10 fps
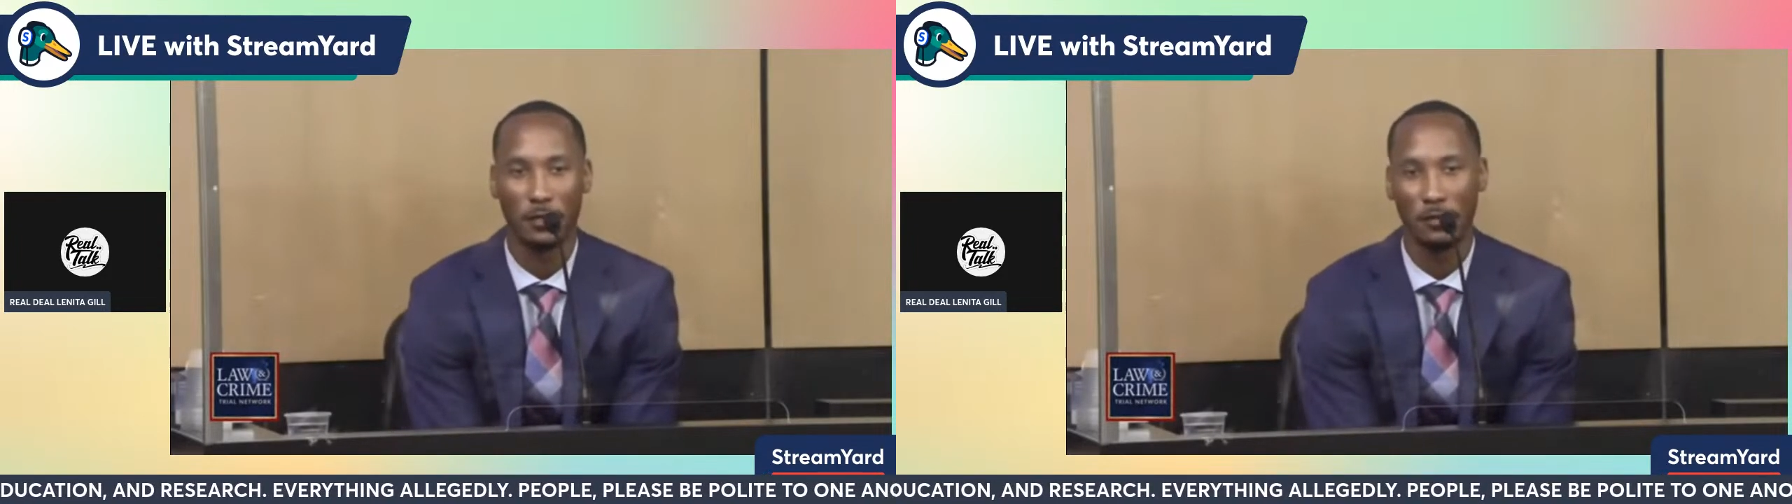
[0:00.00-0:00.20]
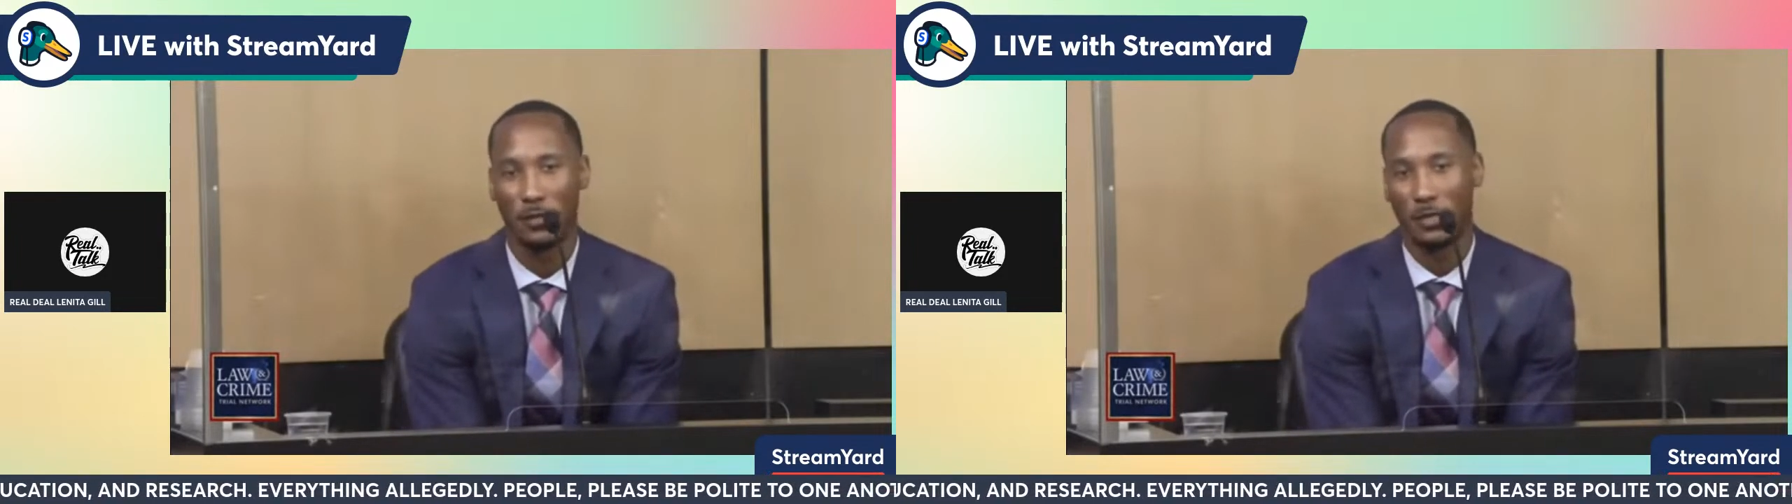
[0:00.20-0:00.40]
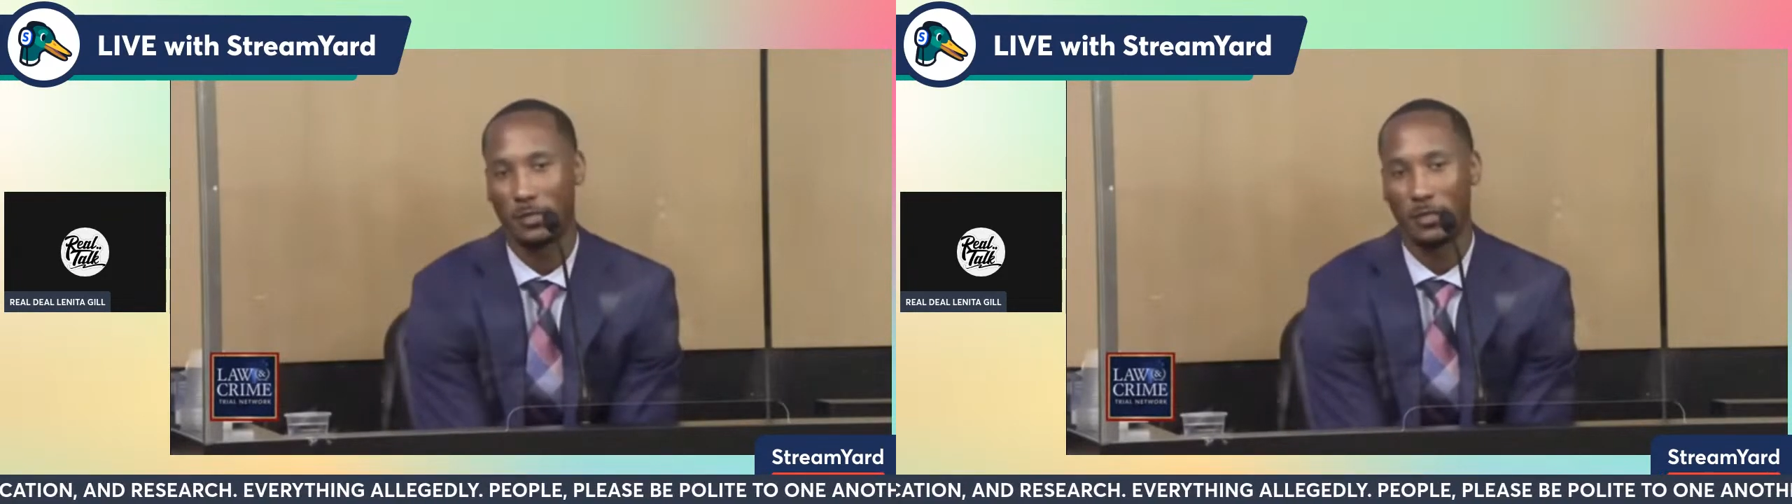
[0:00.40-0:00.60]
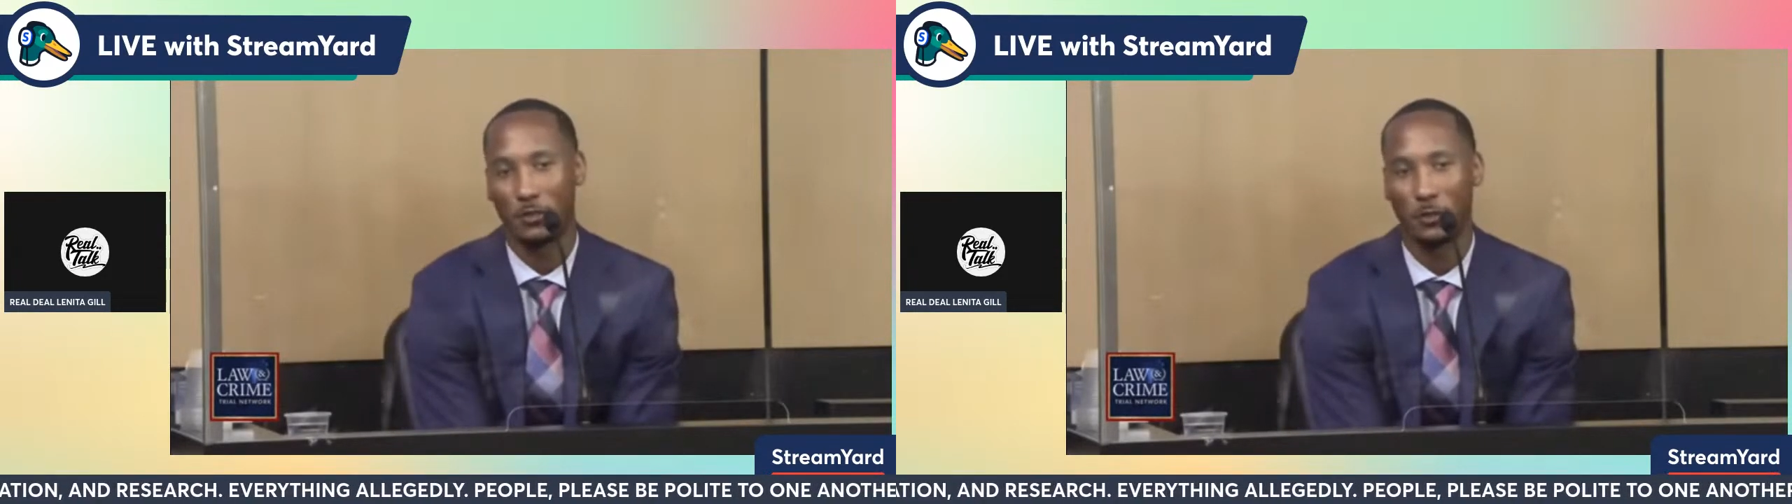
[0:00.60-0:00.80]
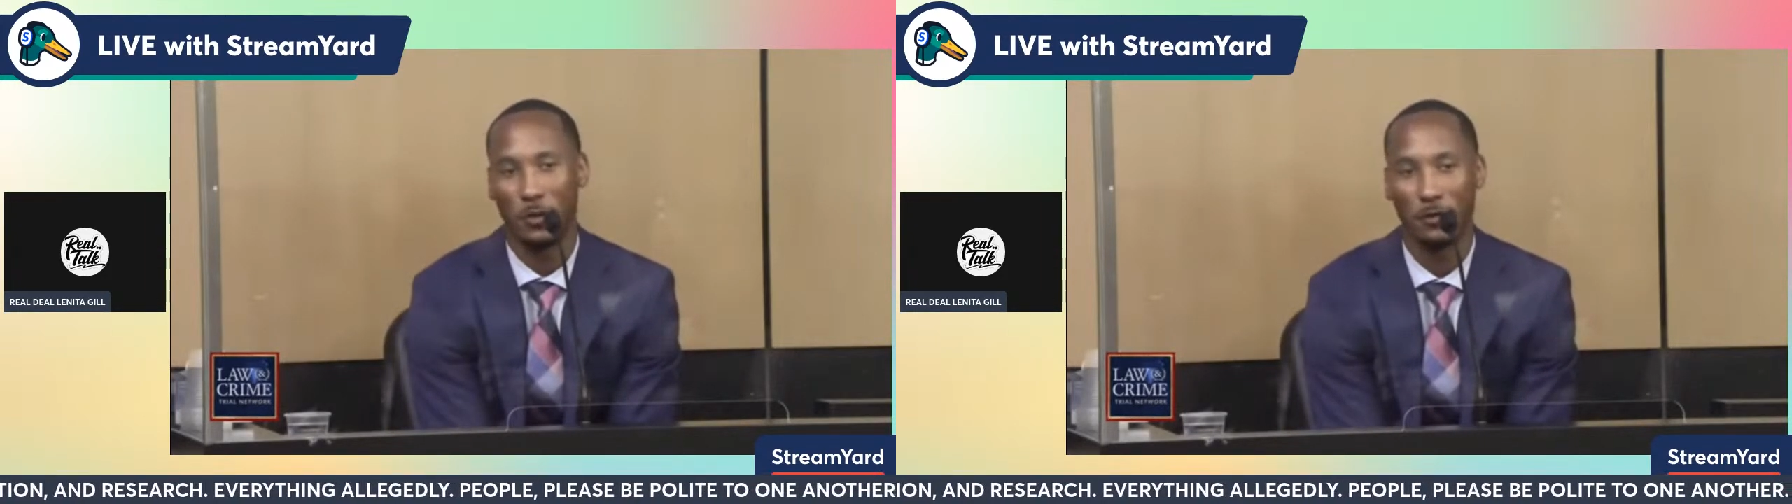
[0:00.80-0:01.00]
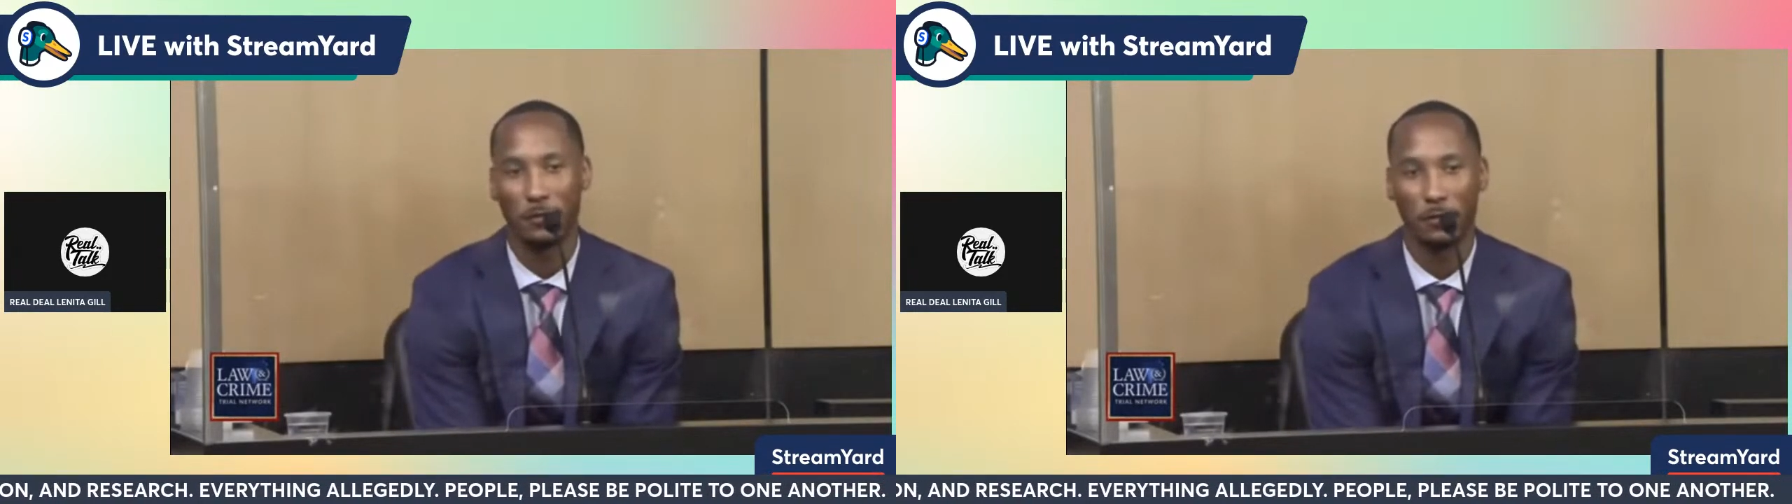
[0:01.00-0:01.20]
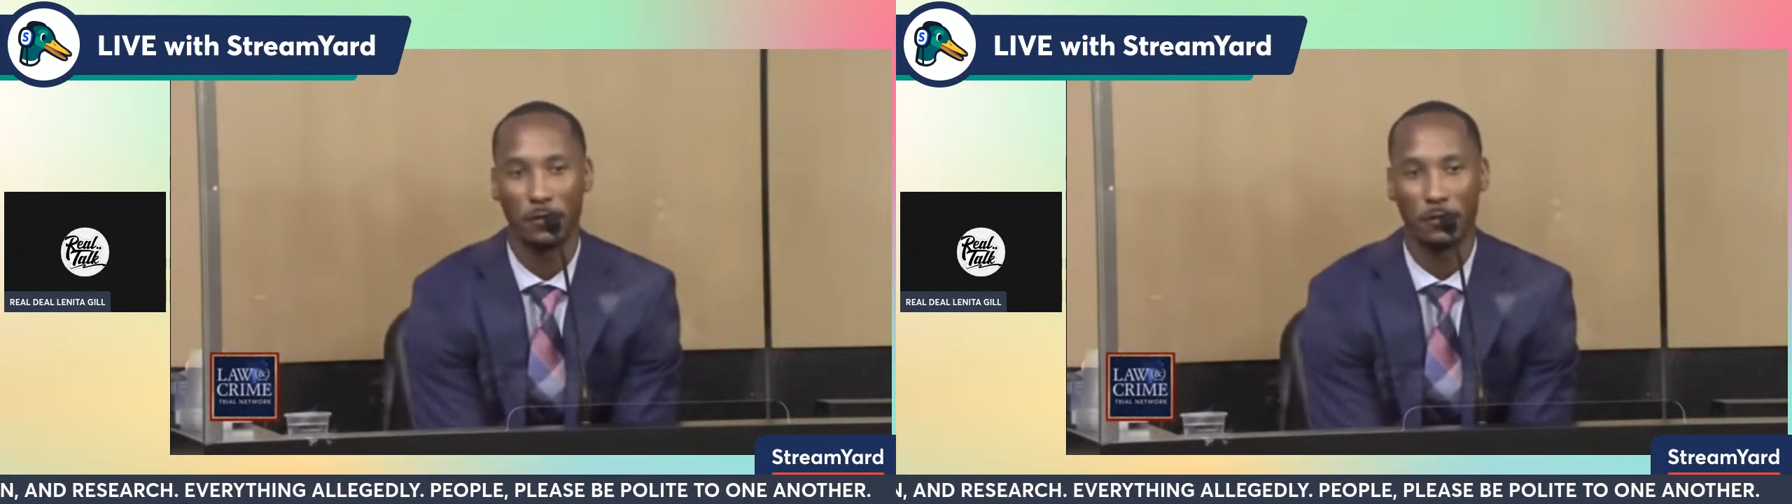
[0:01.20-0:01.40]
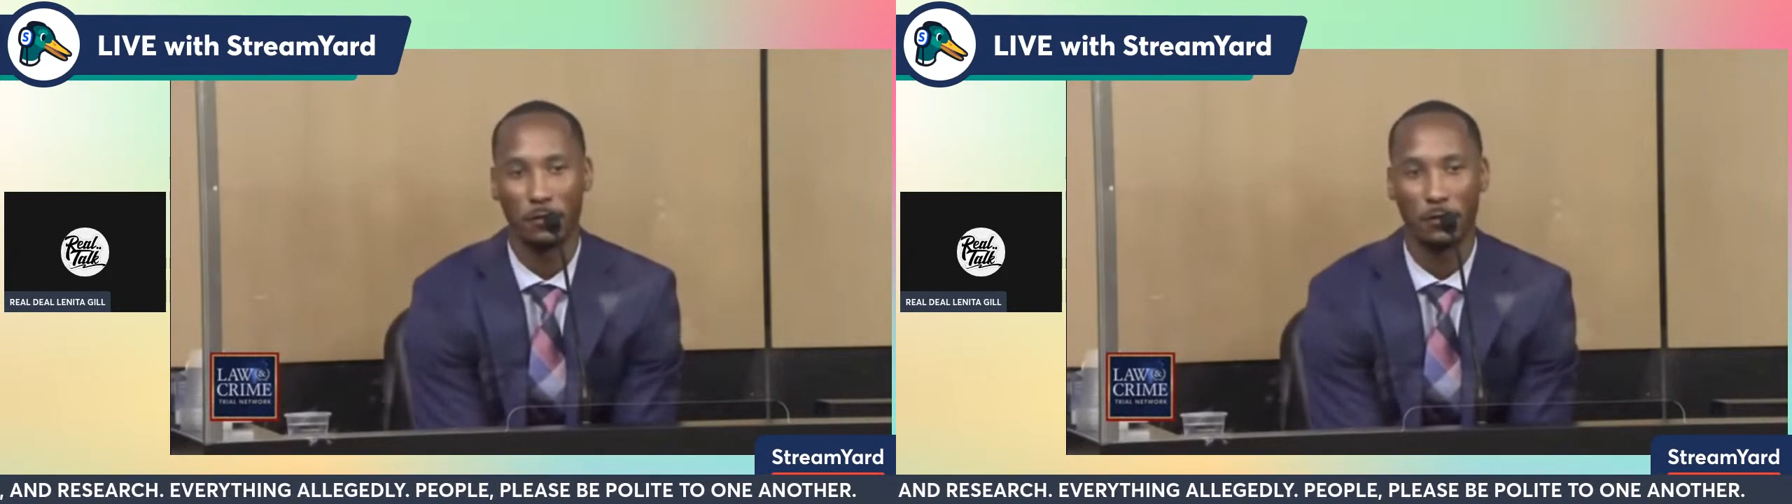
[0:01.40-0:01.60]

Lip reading: and that's disrespectful. So